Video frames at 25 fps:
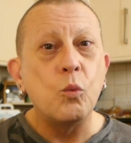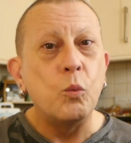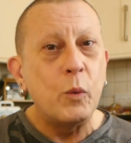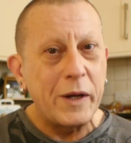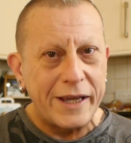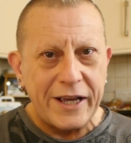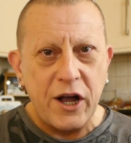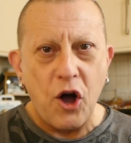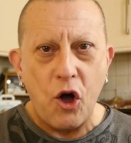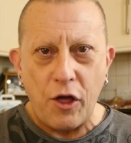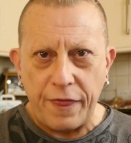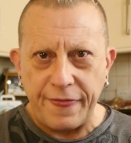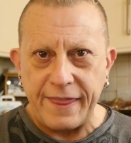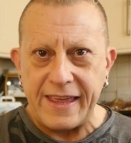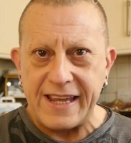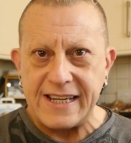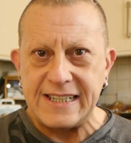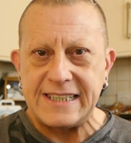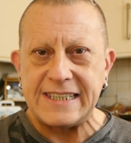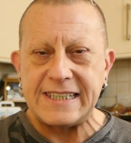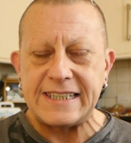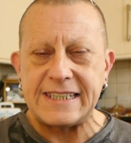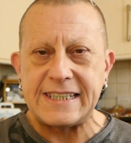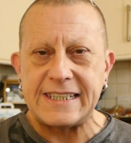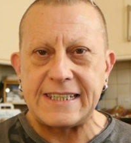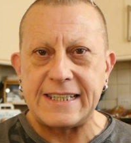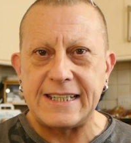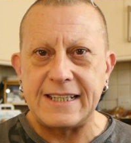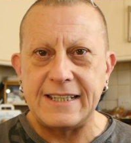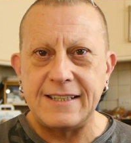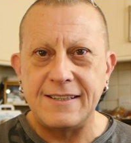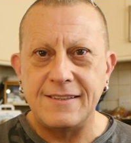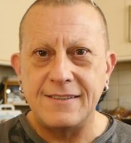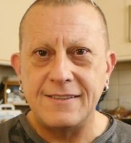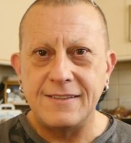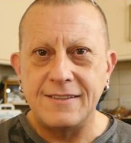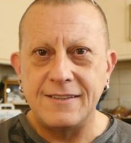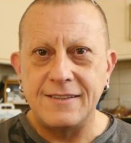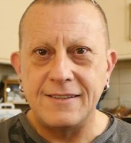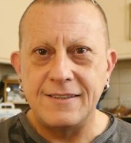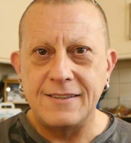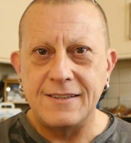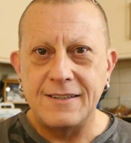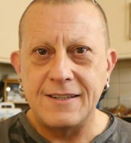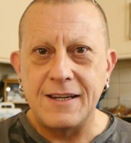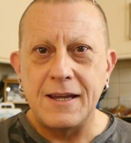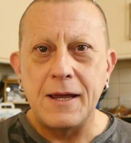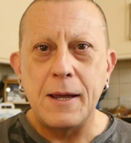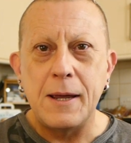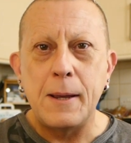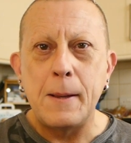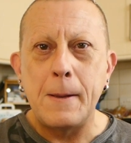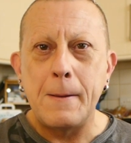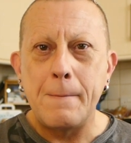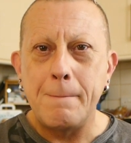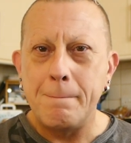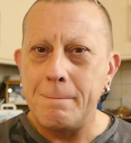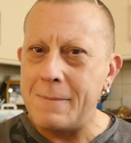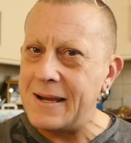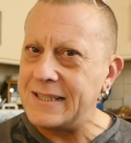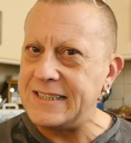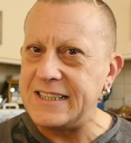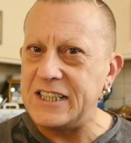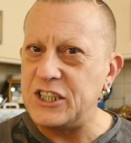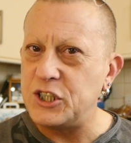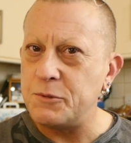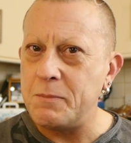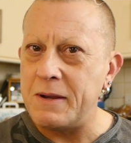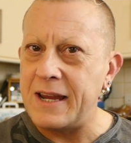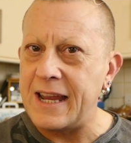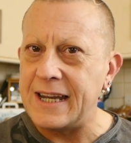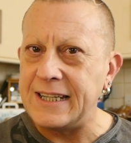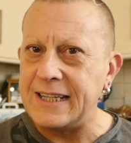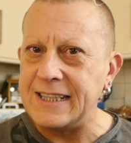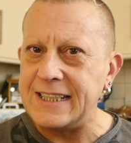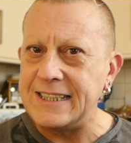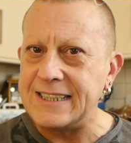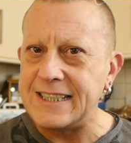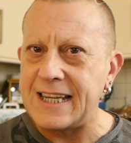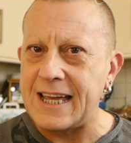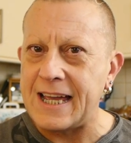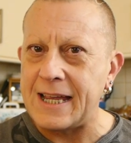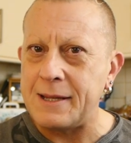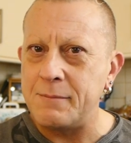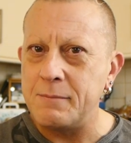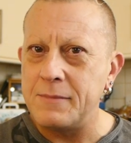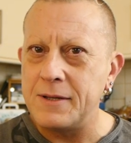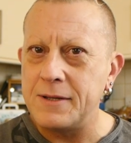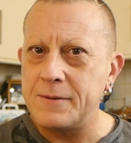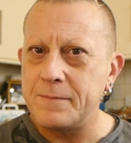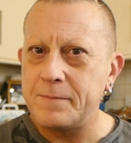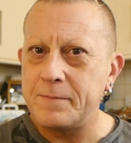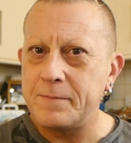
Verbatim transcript: We got this. Message me anytime.